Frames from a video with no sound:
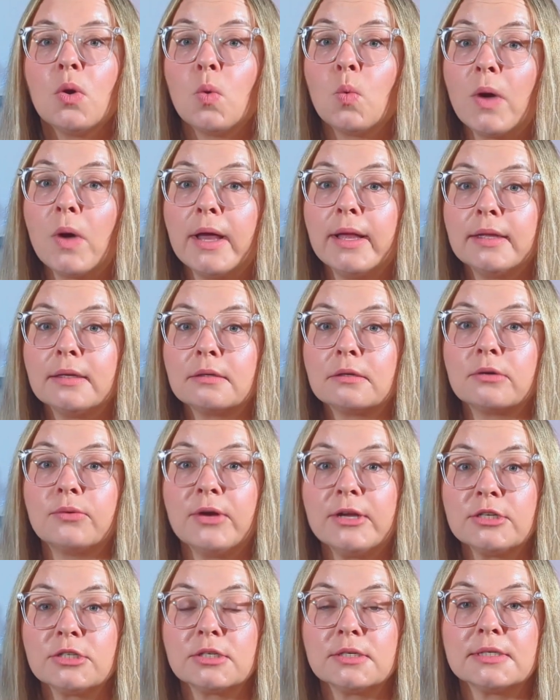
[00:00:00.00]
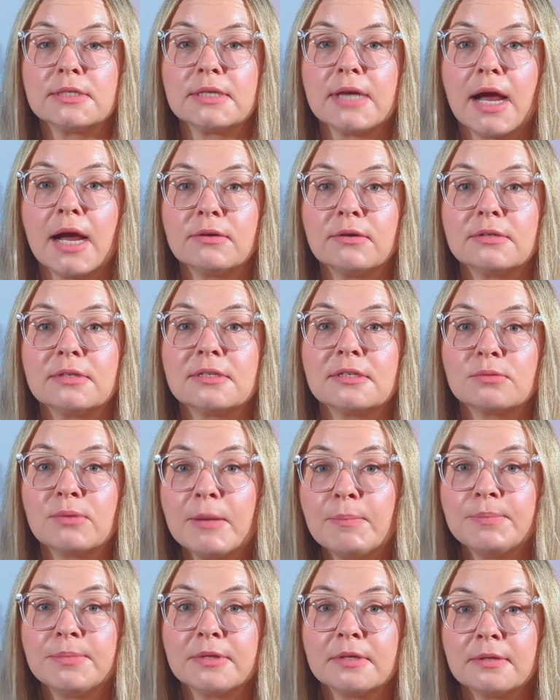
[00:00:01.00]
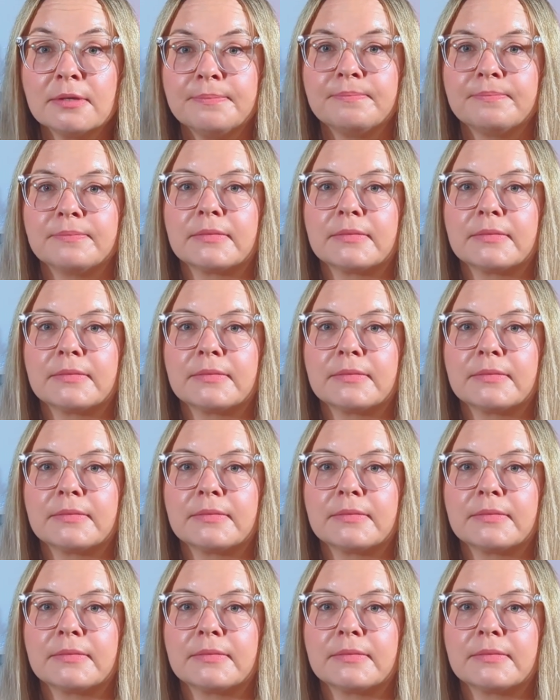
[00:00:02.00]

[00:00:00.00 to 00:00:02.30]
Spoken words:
while questions are swept